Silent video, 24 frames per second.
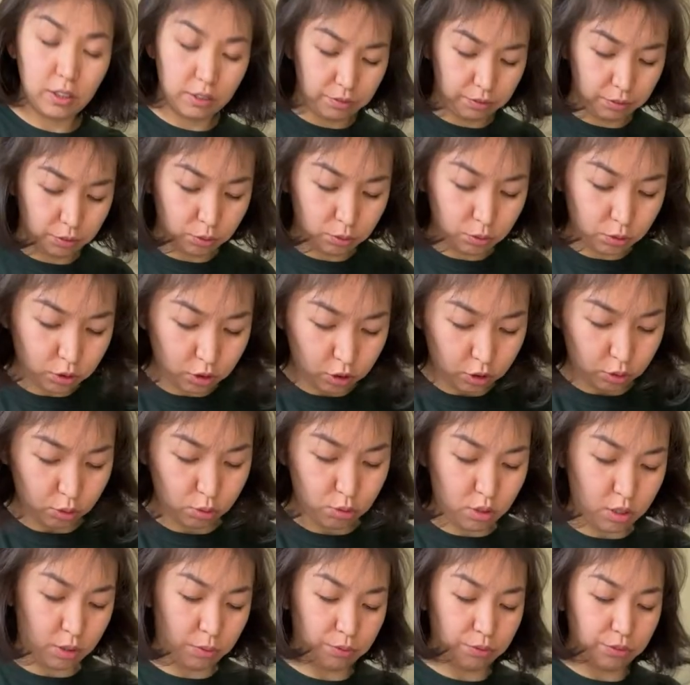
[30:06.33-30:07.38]
if you go to
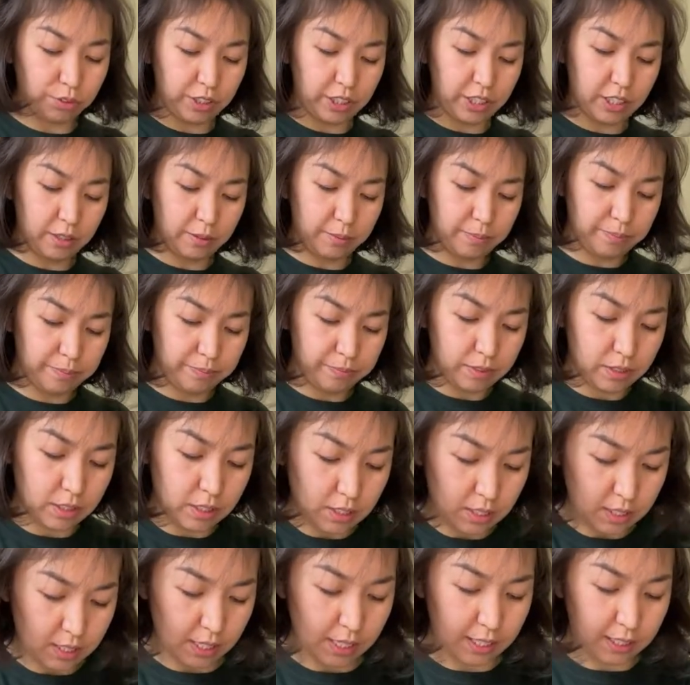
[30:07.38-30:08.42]
somewhere,
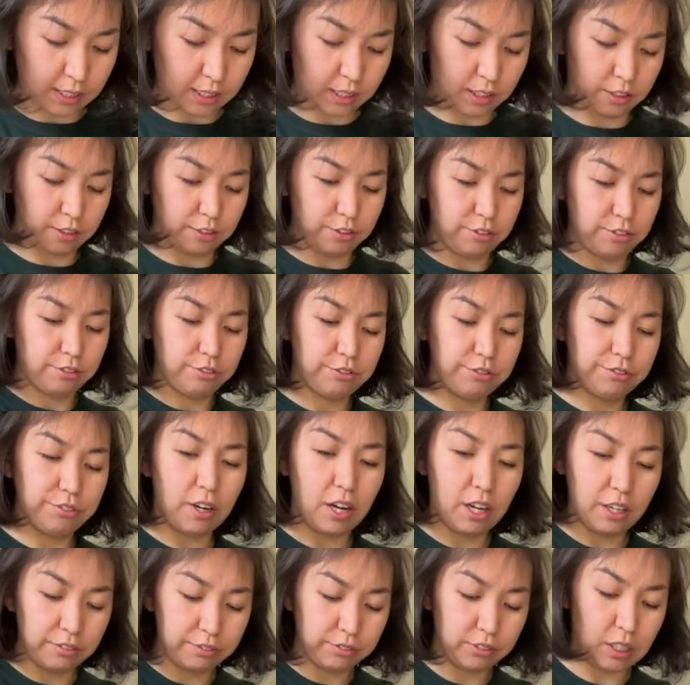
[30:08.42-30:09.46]
it's like a
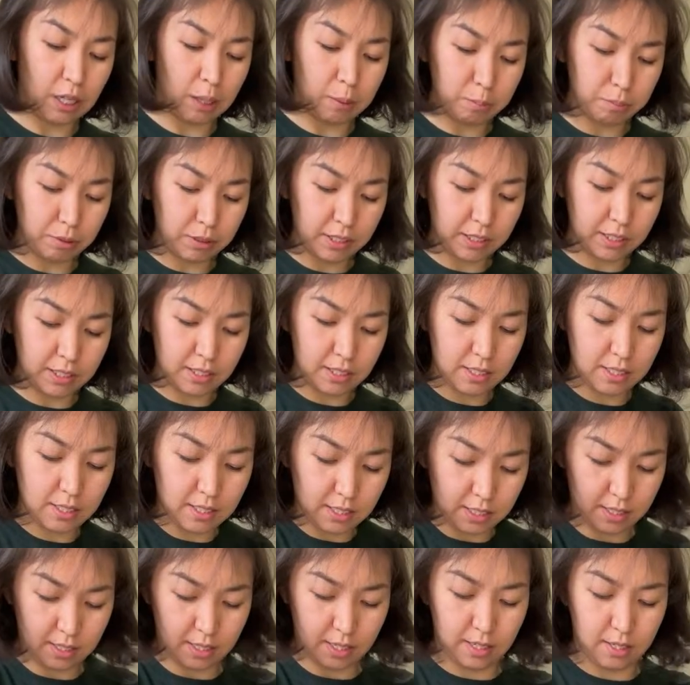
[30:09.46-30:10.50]
5 dumplings
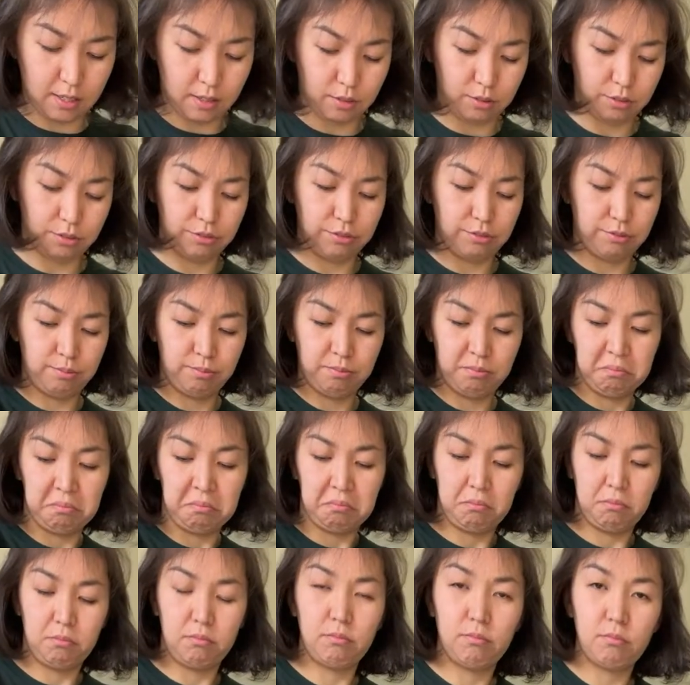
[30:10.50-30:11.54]
is a.
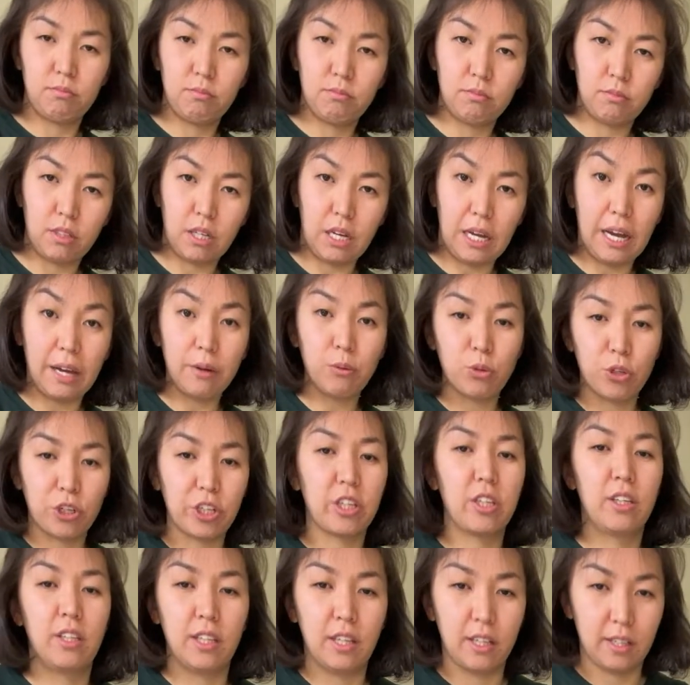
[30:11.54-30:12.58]
I
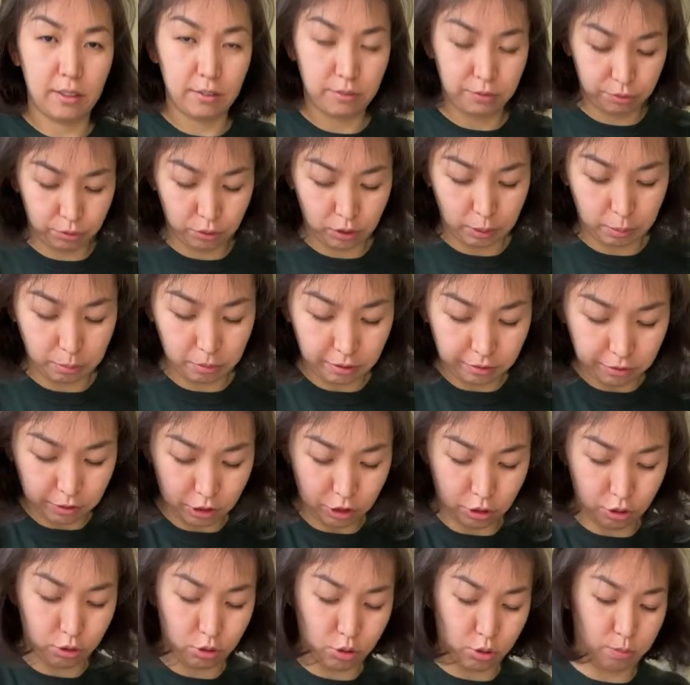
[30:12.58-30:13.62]
work in a food and
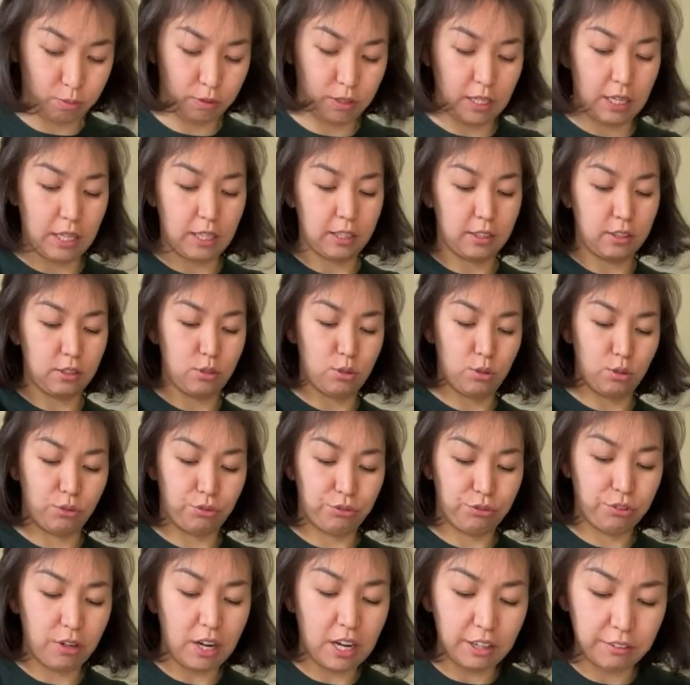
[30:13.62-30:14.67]
beverage hospitality, so
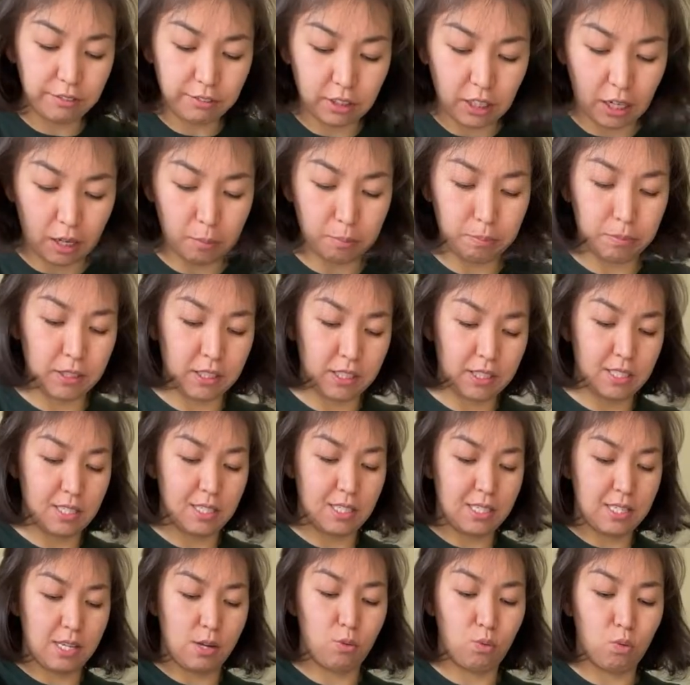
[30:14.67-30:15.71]
5 dumplings
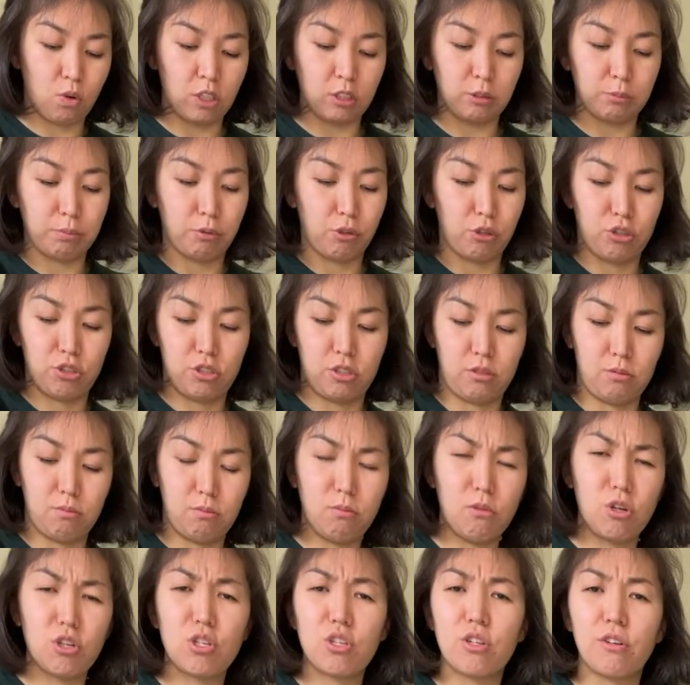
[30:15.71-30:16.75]
is a 1 portion.
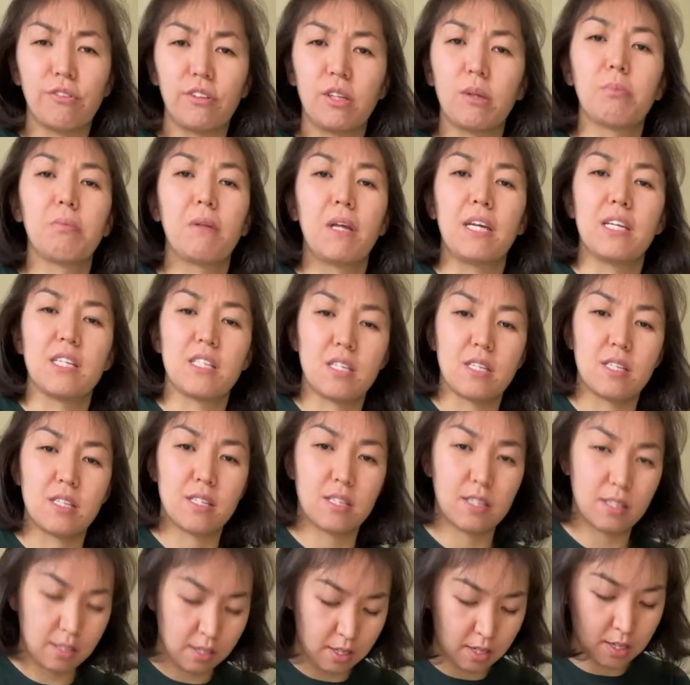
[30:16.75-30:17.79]
Most of the places,
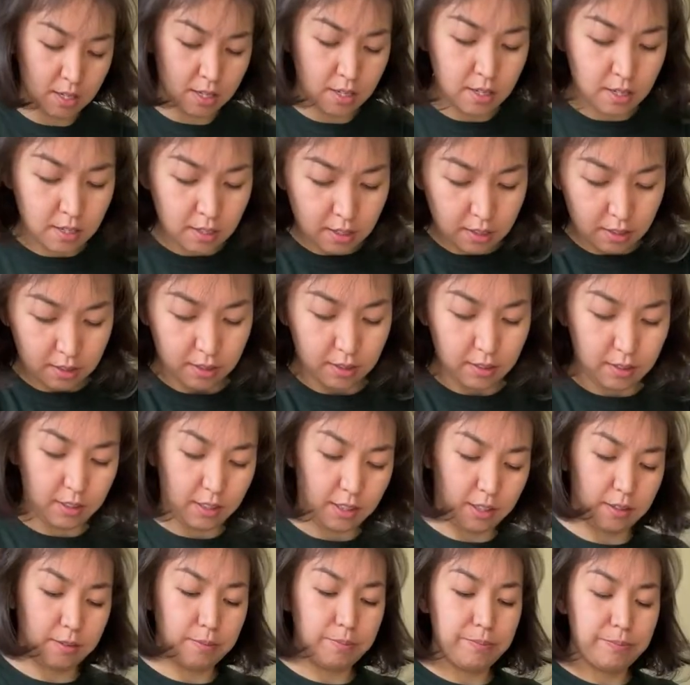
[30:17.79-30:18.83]

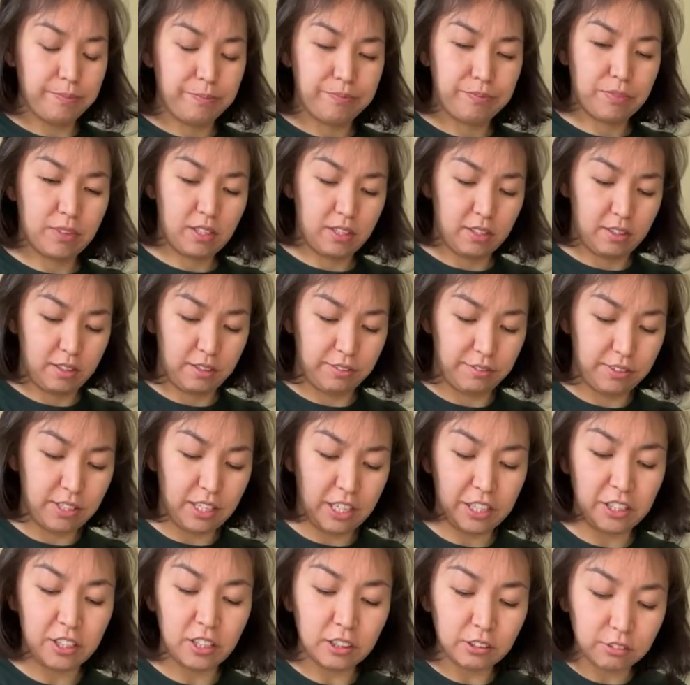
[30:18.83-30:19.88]
yeah, if
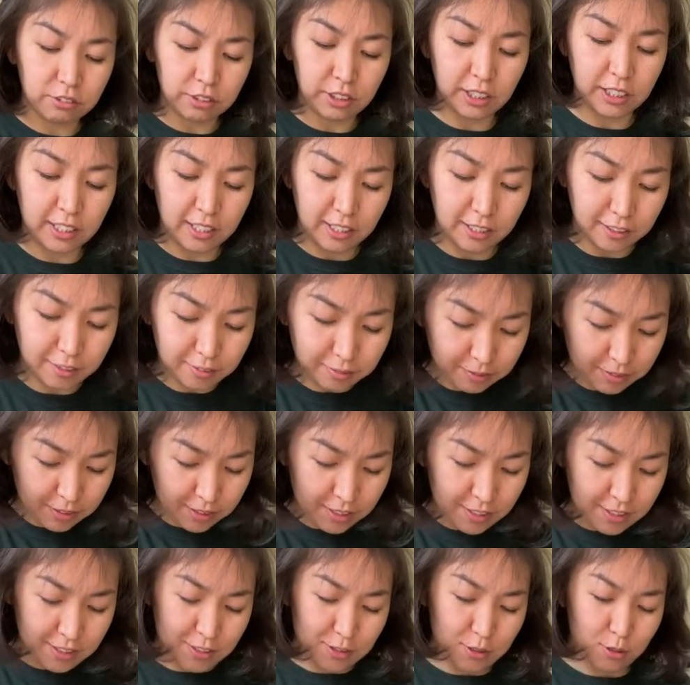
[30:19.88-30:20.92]
they're not greedy.
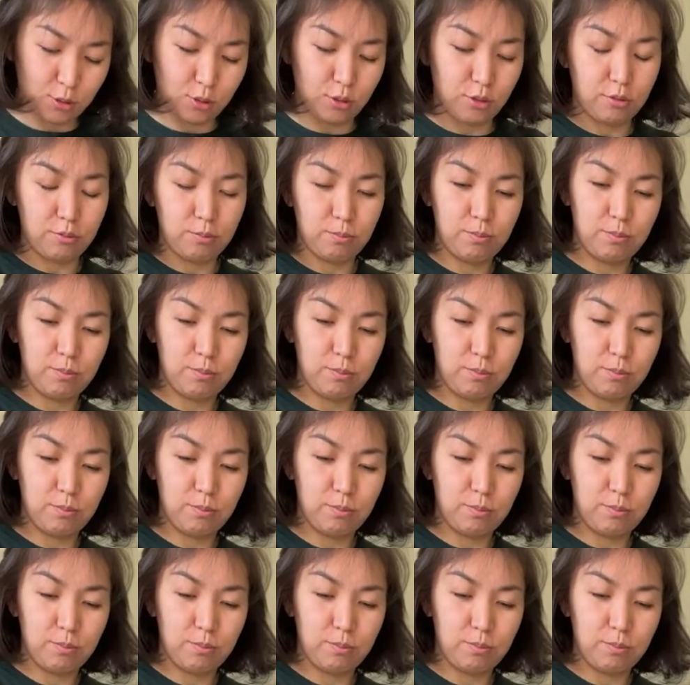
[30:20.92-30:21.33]
So,